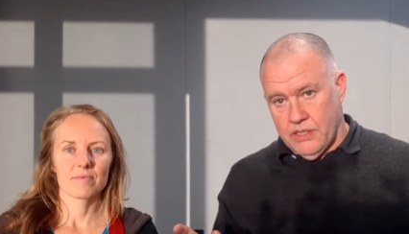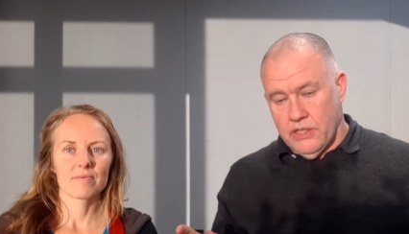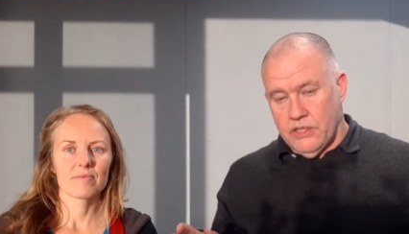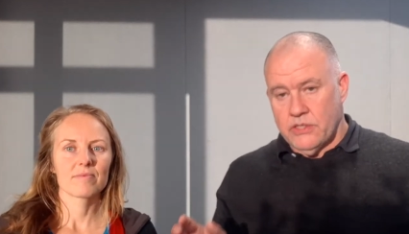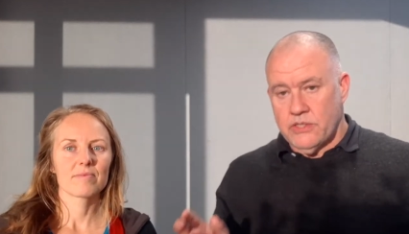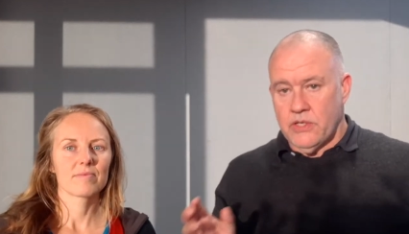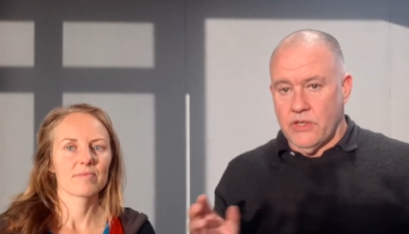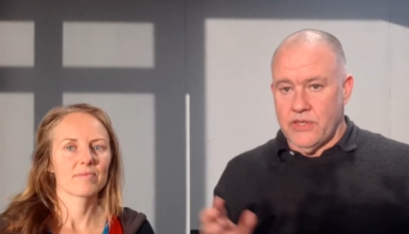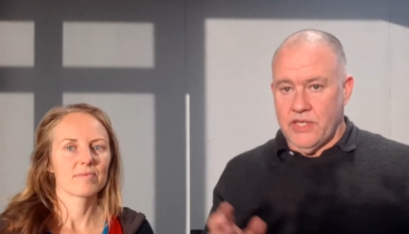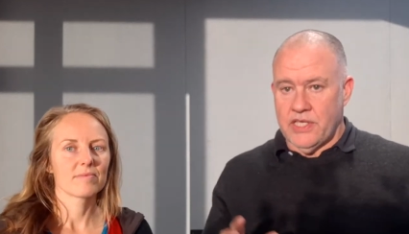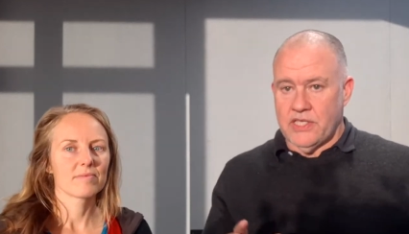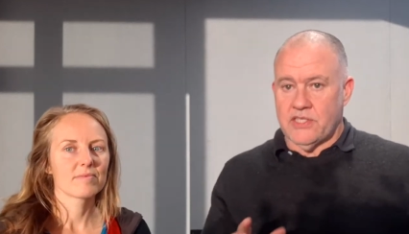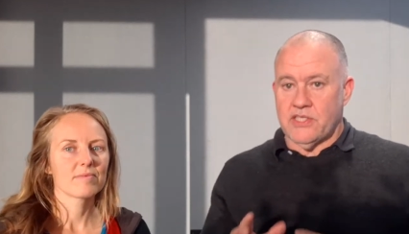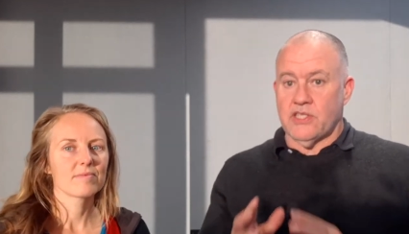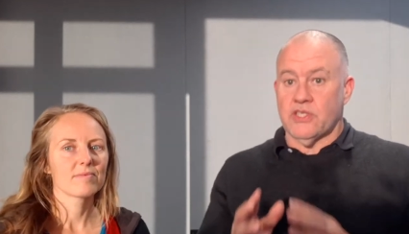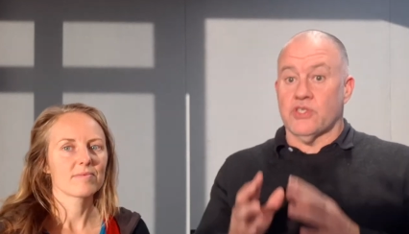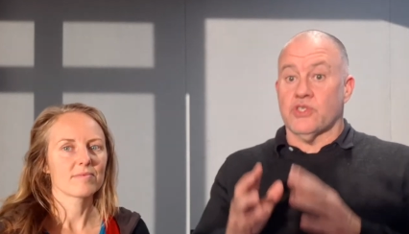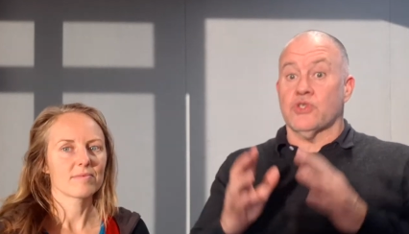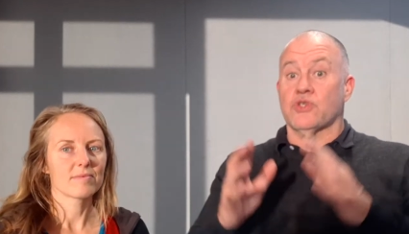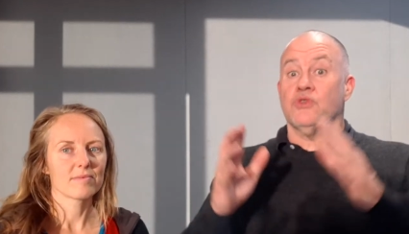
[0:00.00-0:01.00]
Speaker 1: So there's the
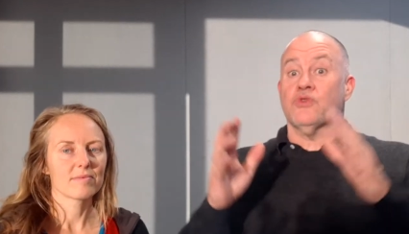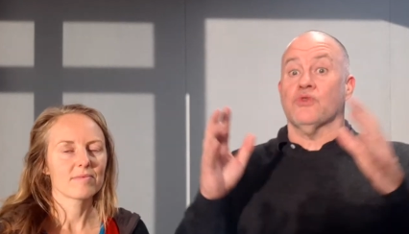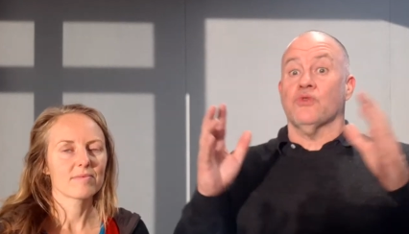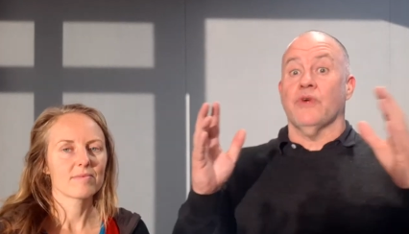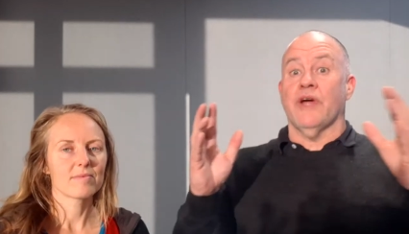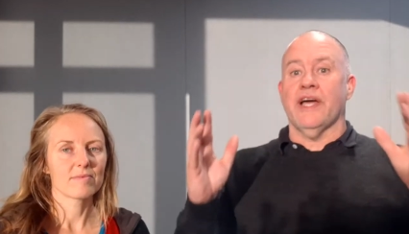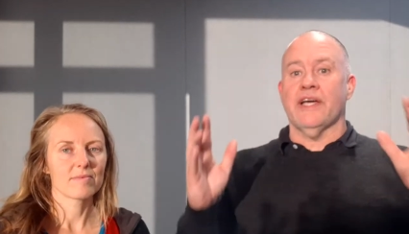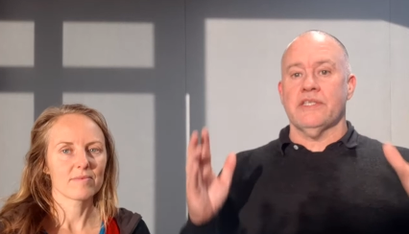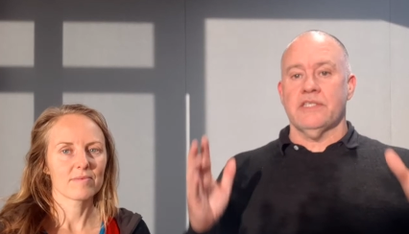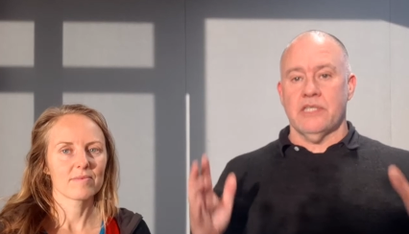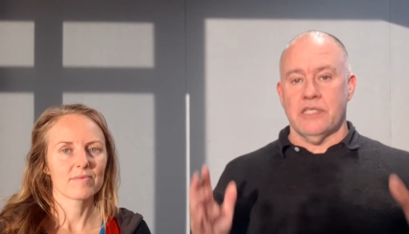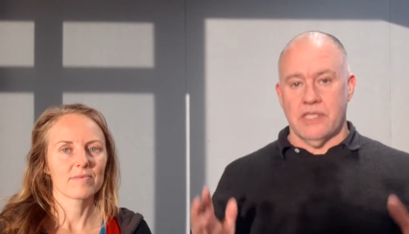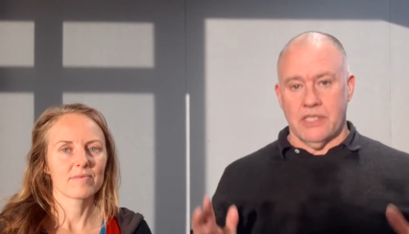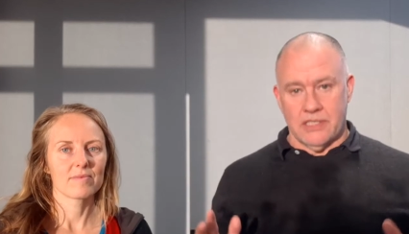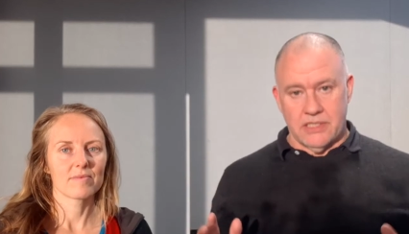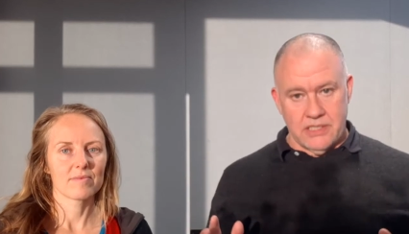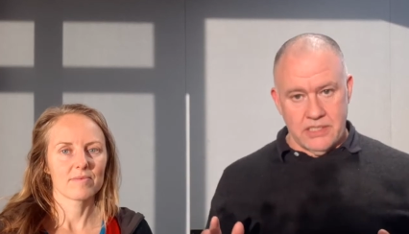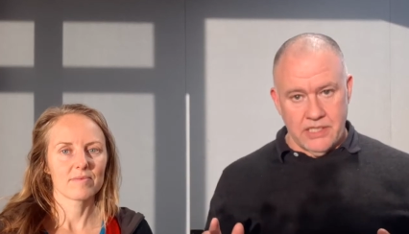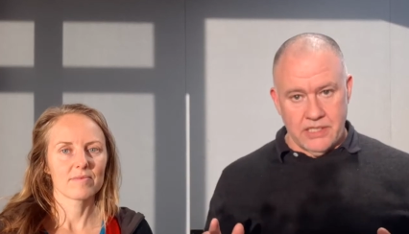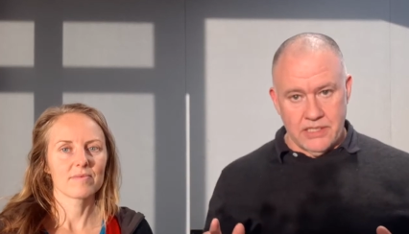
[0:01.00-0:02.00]
structure that
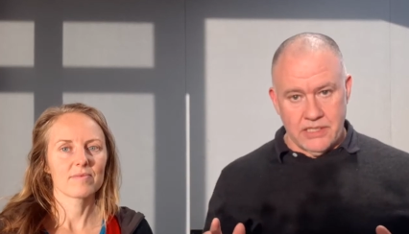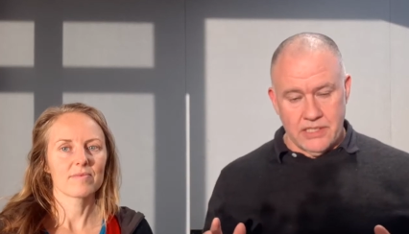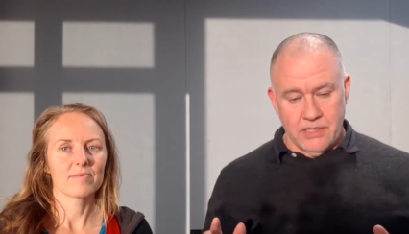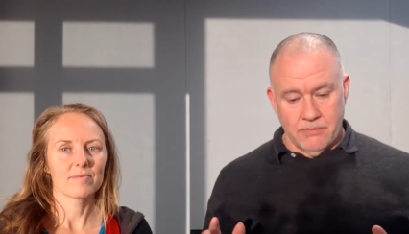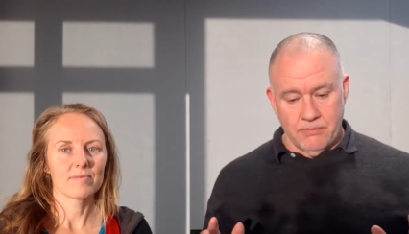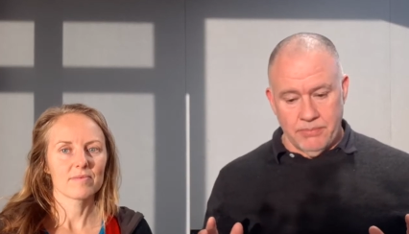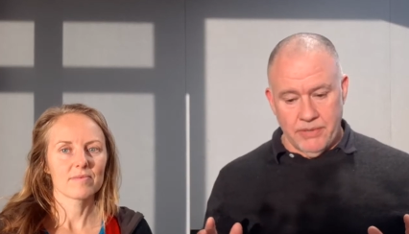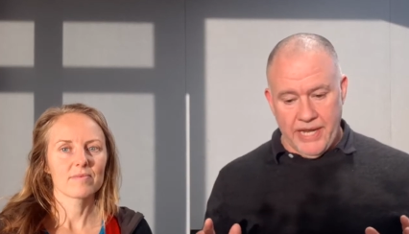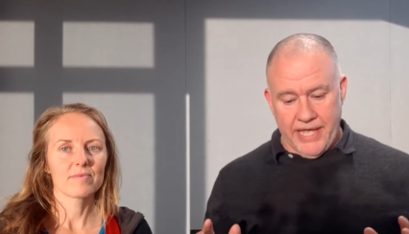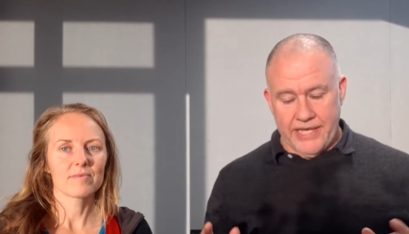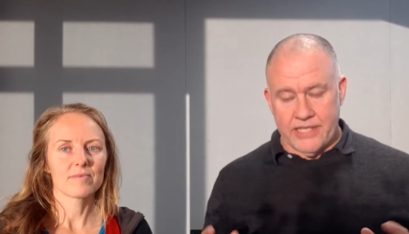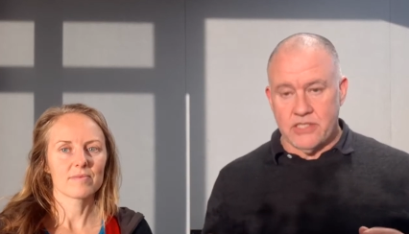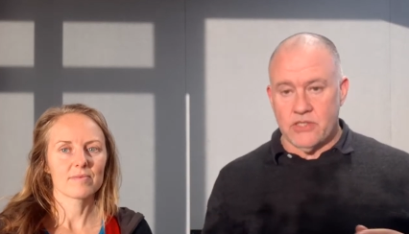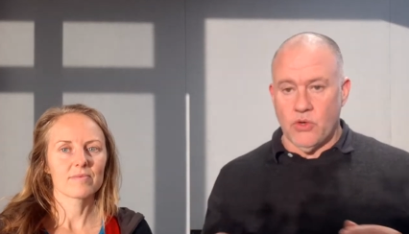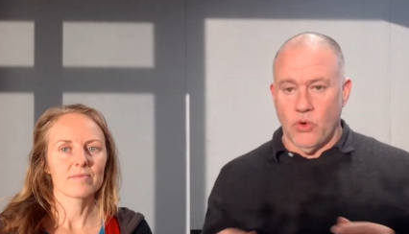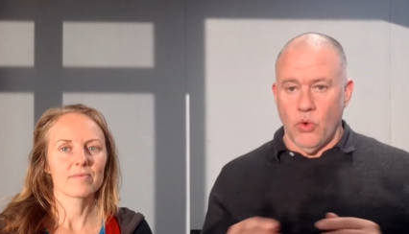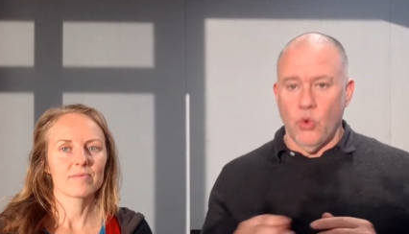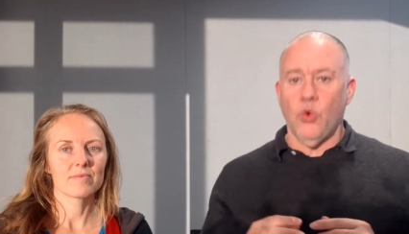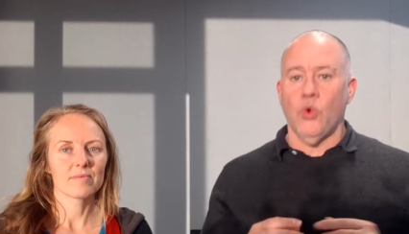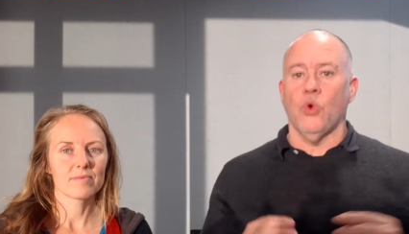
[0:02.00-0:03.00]
sits in place
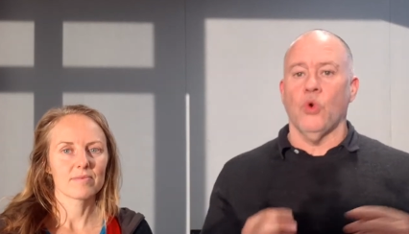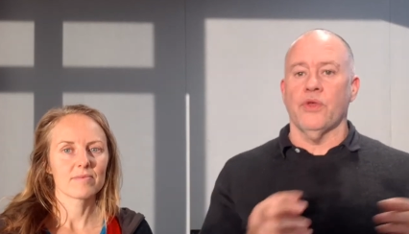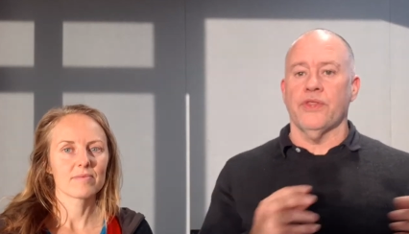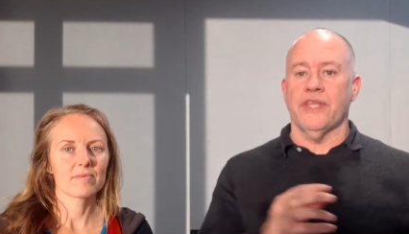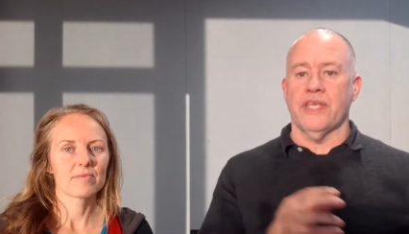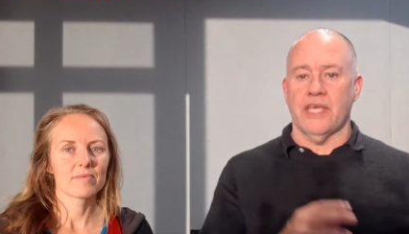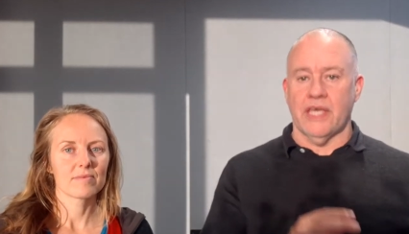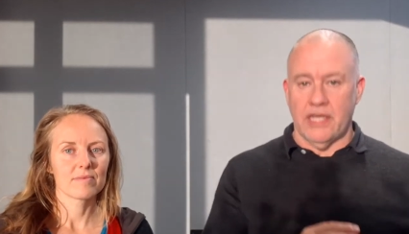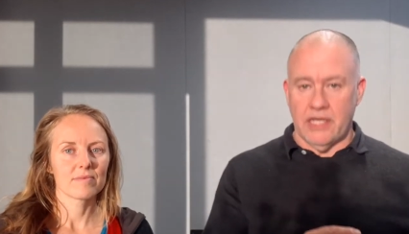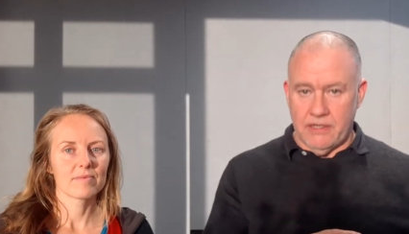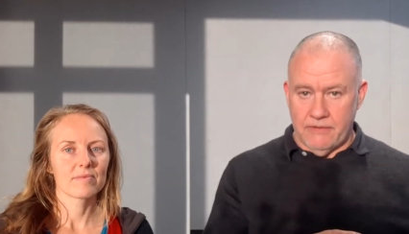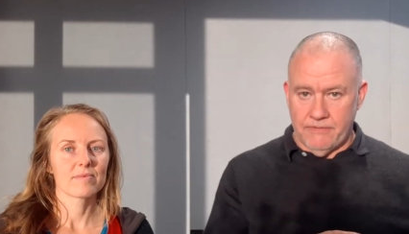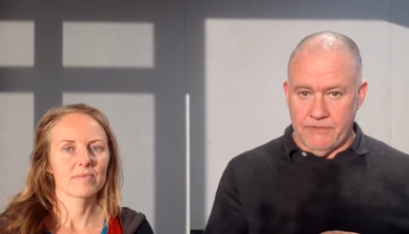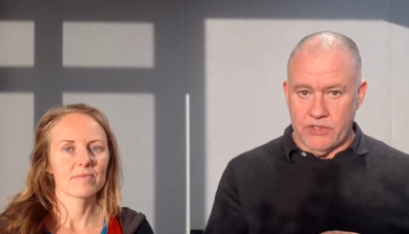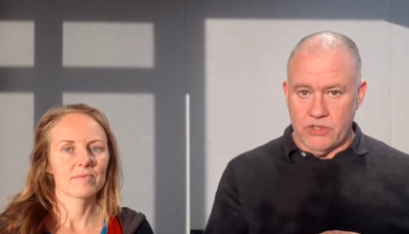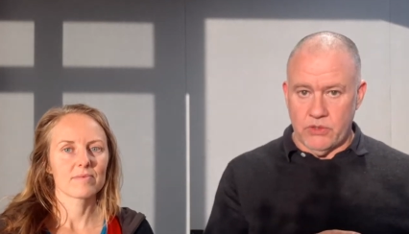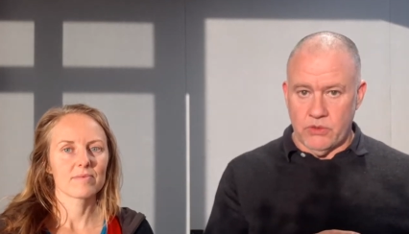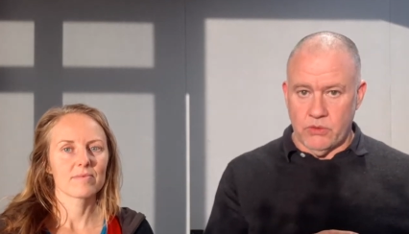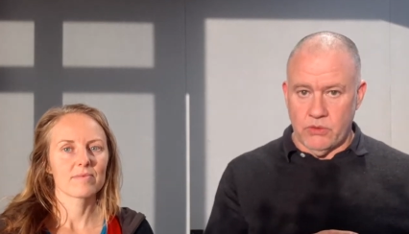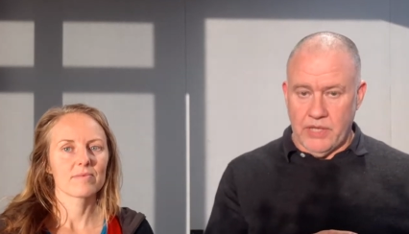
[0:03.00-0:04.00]
or the
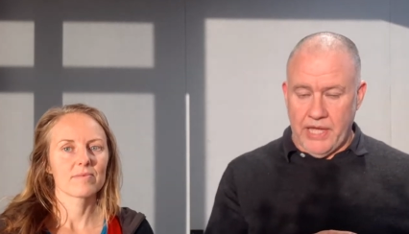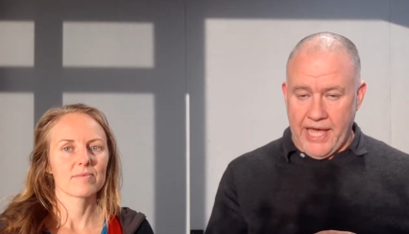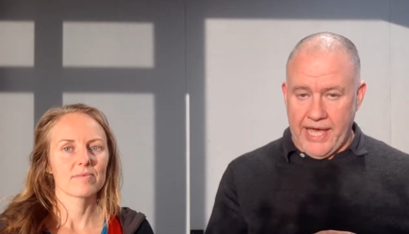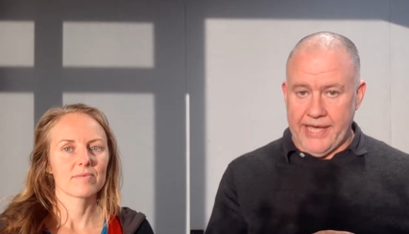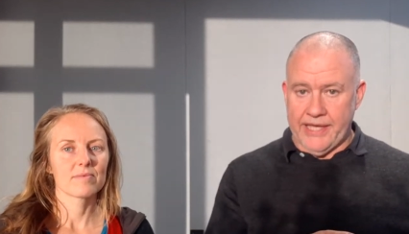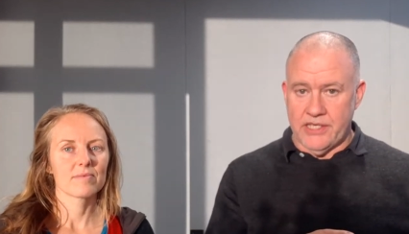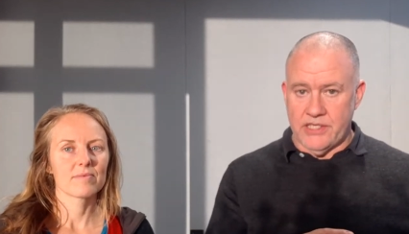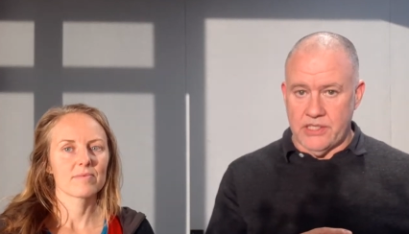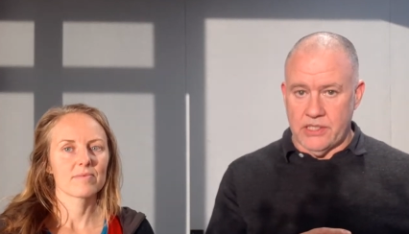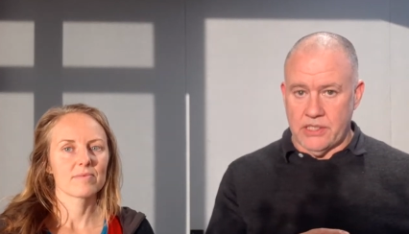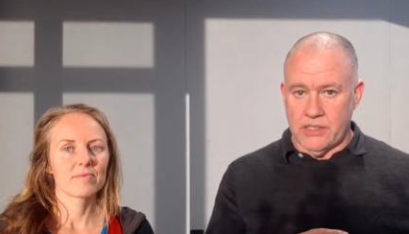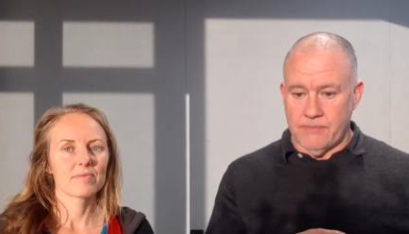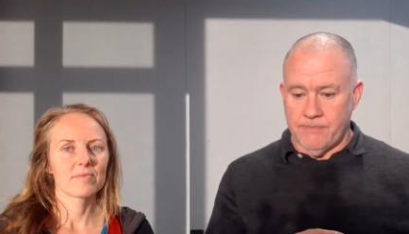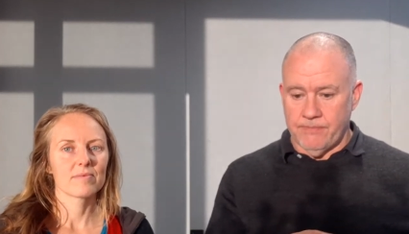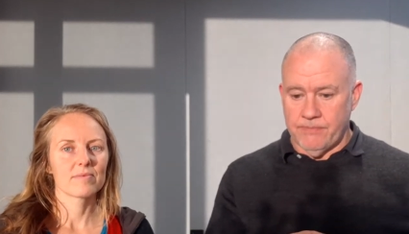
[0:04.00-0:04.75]
individual agent.